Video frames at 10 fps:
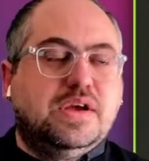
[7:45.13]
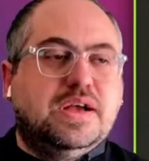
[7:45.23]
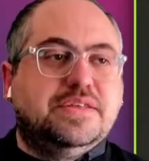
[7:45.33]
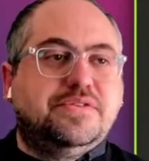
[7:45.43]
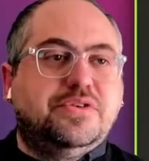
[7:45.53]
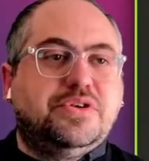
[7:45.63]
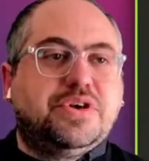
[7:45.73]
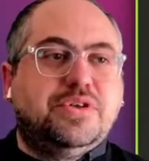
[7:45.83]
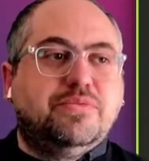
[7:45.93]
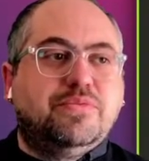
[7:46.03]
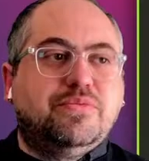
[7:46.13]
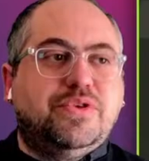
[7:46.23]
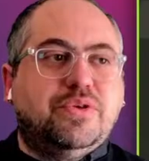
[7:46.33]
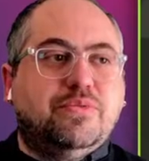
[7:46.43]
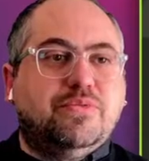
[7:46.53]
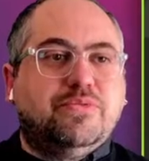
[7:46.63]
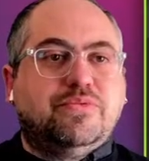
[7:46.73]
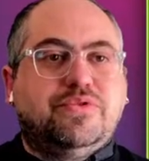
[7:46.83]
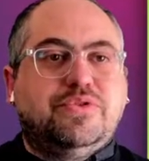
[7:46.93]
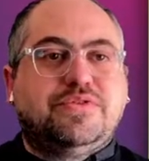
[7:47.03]
And so you can,
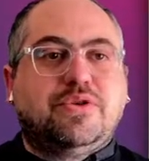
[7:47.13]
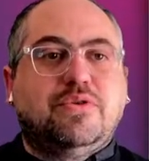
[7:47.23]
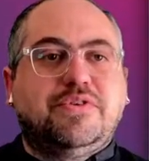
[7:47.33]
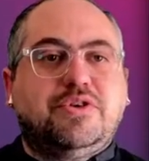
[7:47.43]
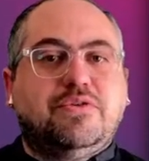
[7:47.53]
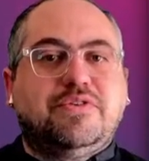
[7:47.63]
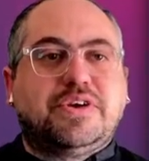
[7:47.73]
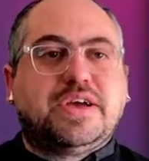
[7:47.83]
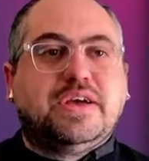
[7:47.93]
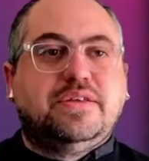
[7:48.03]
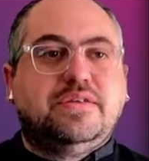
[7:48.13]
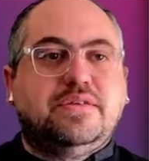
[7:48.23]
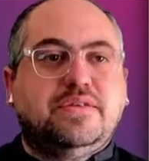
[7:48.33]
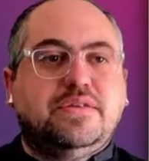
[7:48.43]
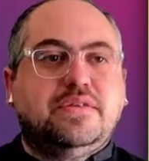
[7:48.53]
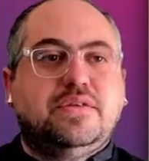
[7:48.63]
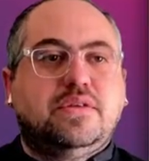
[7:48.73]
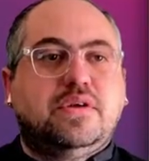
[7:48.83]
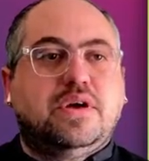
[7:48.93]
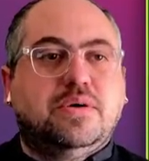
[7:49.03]
do this over and over again.
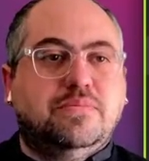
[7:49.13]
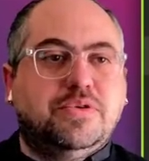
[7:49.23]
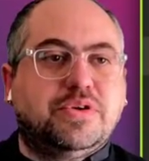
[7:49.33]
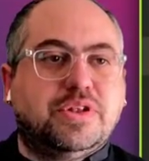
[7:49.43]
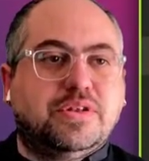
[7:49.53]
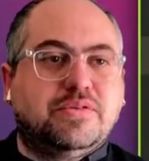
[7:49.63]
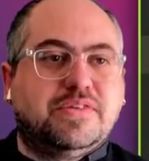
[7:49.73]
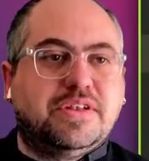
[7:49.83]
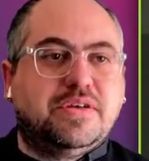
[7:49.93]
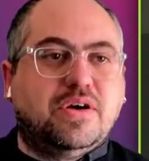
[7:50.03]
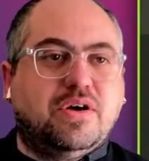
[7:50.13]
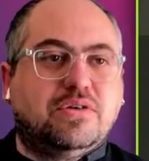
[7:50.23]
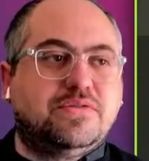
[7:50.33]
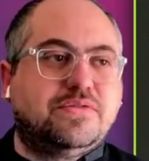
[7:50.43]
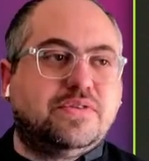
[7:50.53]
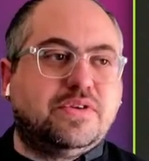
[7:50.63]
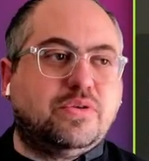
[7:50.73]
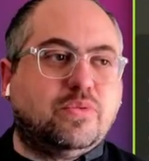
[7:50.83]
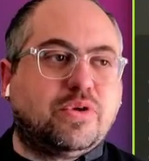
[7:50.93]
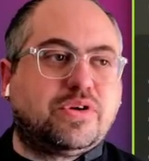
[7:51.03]
You can send it all,
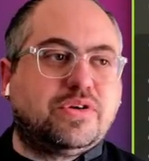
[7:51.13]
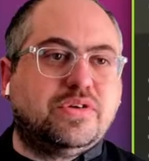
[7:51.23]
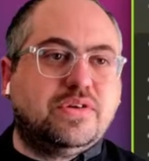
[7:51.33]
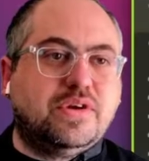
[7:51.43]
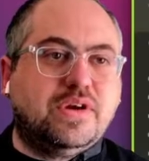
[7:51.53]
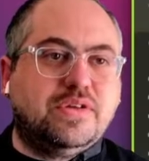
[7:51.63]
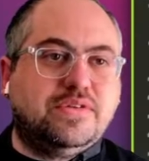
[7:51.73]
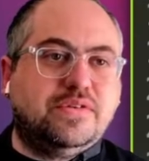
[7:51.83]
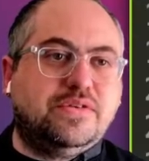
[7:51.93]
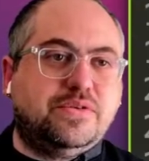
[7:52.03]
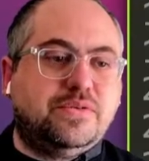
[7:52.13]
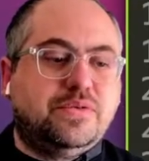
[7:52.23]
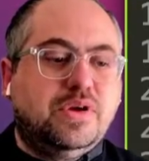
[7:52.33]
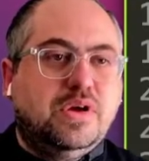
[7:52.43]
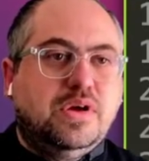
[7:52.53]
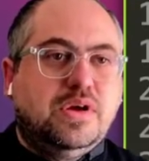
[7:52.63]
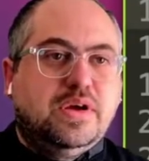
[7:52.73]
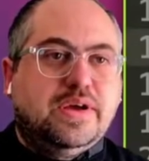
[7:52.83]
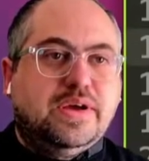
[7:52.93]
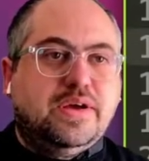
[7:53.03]
work to do
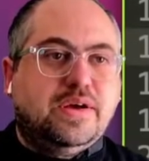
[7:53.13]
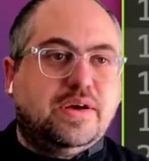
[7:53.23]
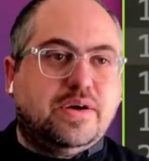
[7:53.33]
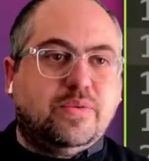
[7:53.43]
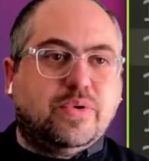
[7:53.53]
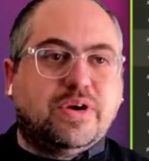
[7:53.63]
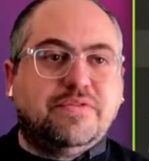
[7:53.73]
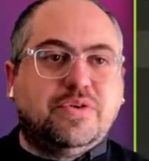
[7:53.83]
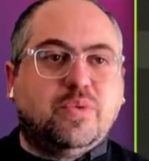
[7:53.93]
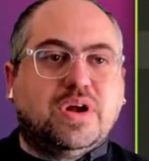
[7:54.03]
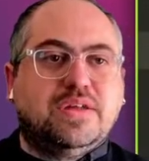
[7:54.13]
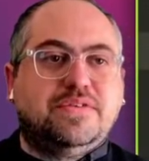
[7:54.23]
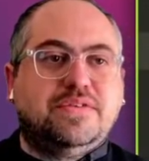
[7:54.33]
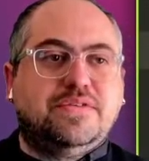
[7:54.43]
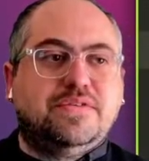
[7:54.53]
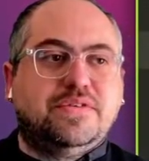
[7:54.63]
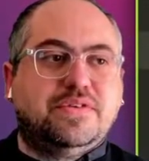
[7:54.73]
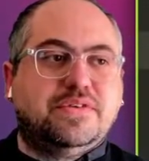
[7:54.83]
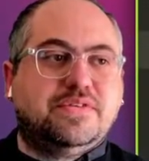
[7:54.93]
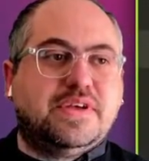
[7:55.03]
wherever you want to
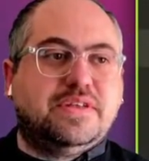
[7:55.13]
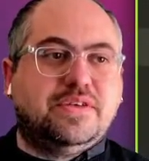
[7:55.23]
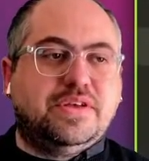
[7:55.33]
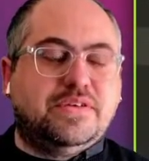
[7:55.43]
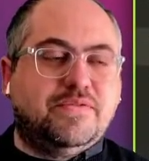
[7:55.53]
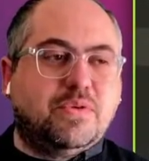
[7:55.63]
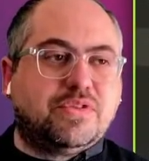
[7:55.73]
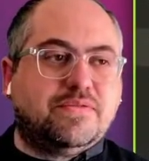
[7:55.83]
send and invoke the